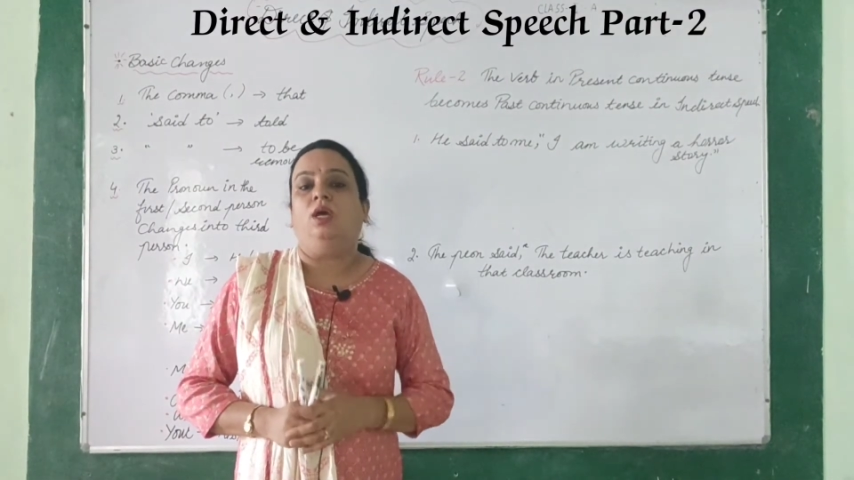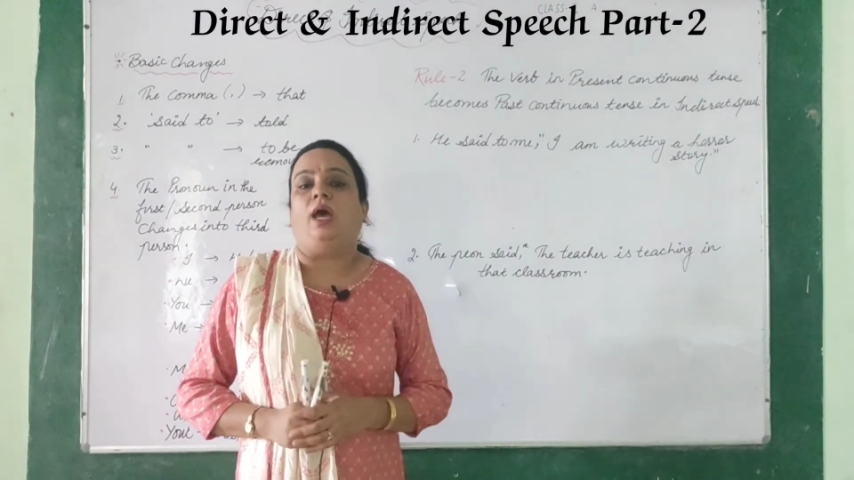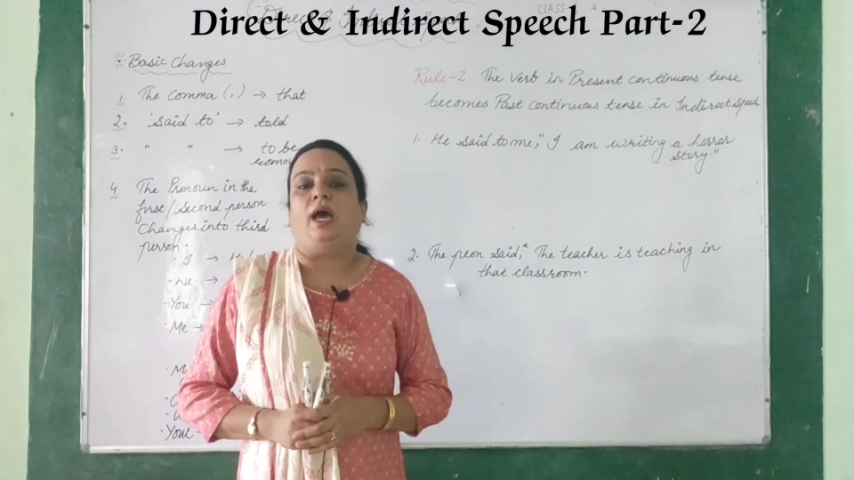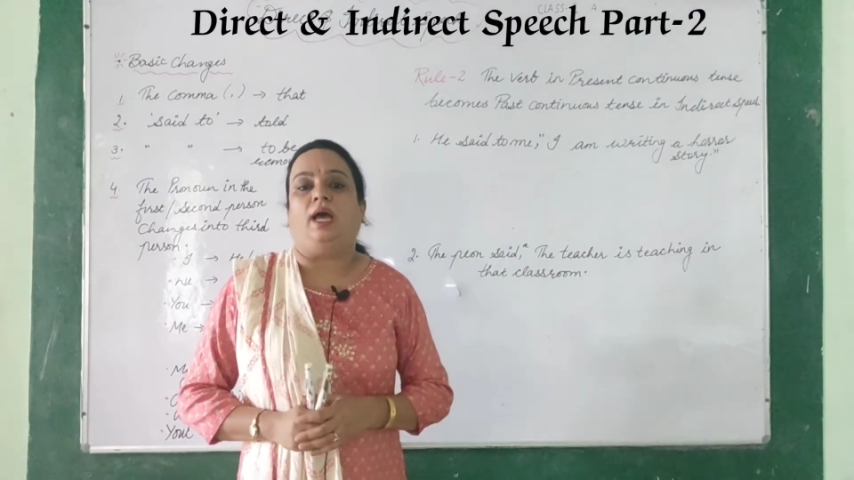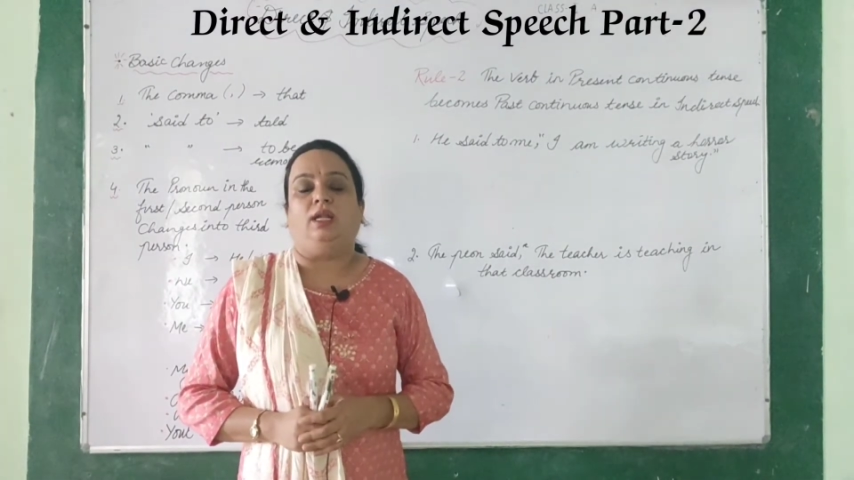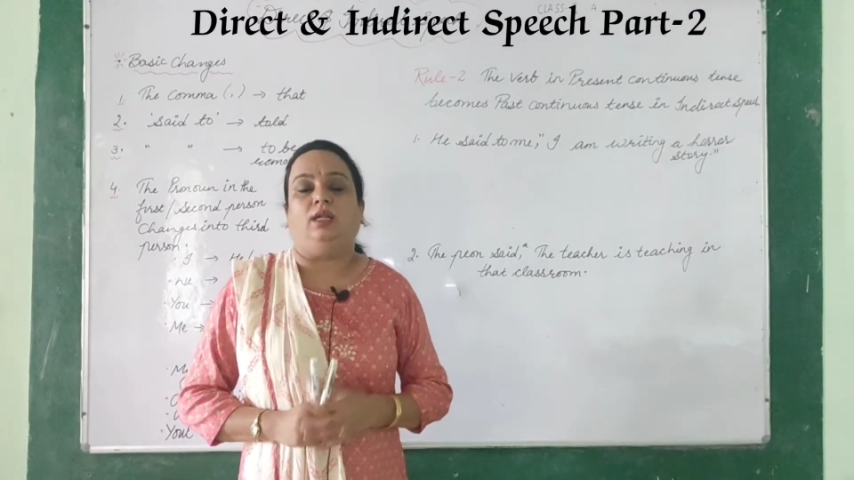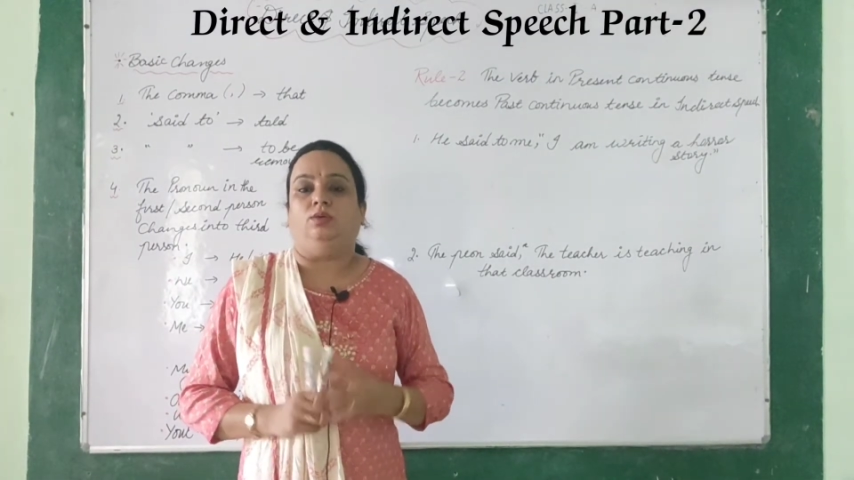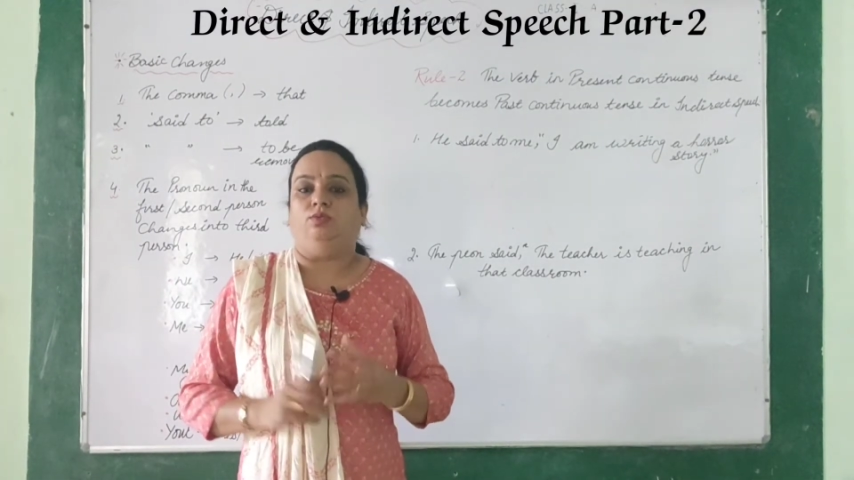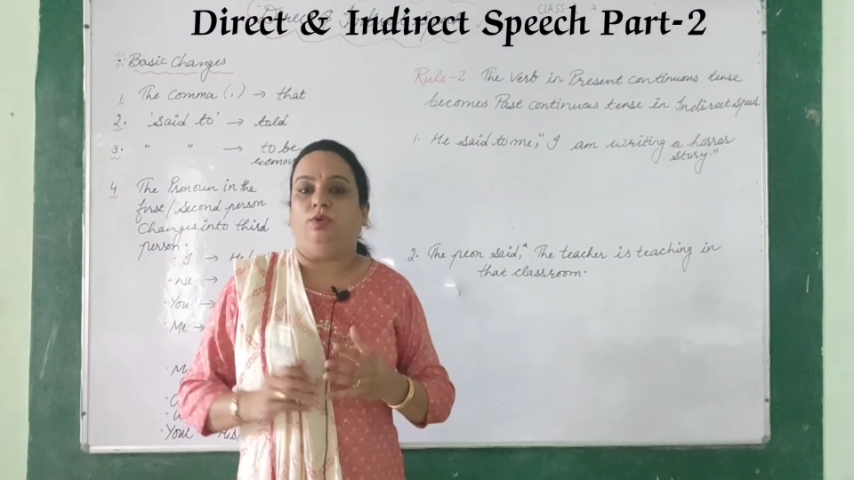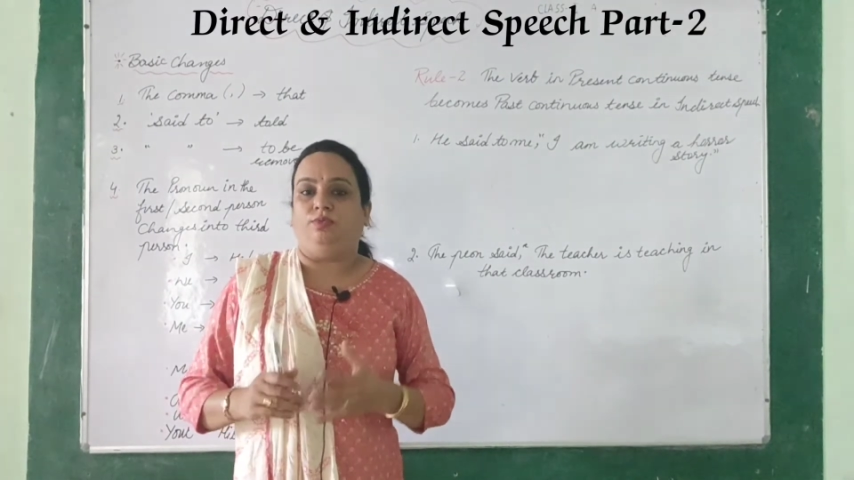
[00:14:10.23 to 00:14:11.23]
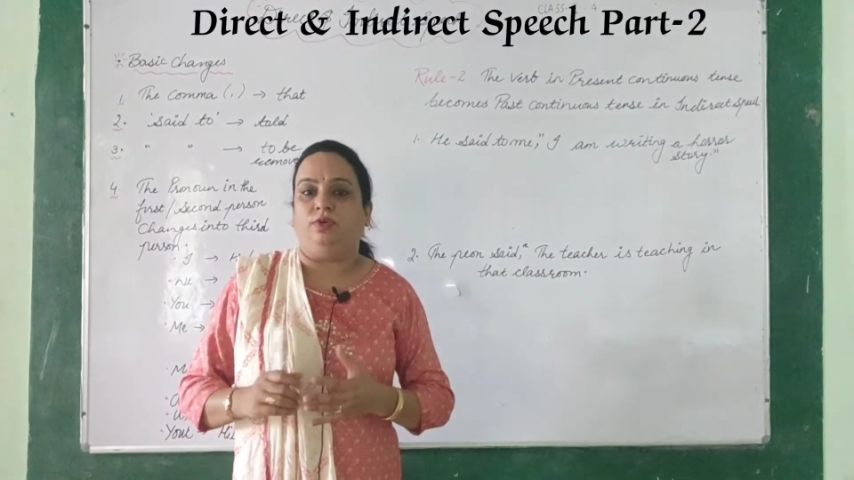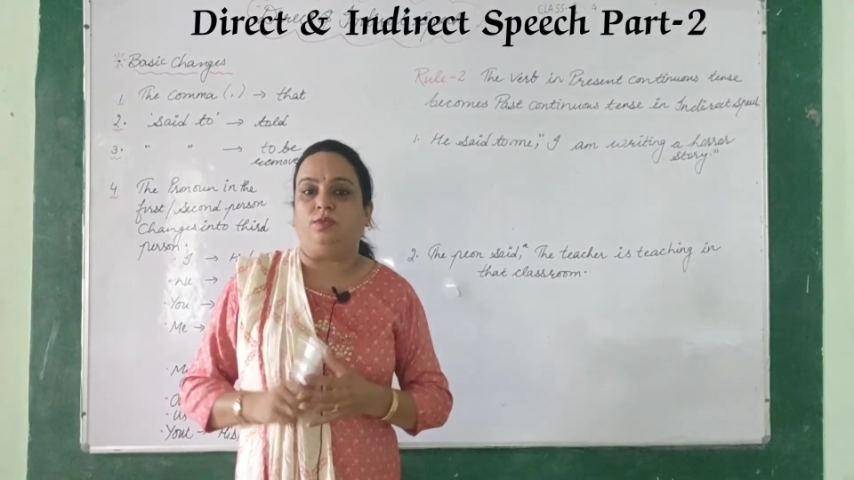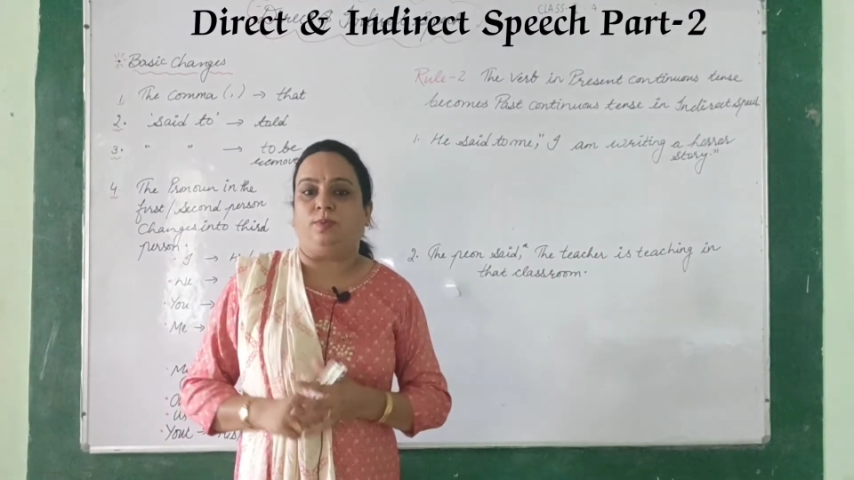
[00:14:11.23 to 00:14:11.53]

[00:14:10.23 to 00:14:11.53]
and verb first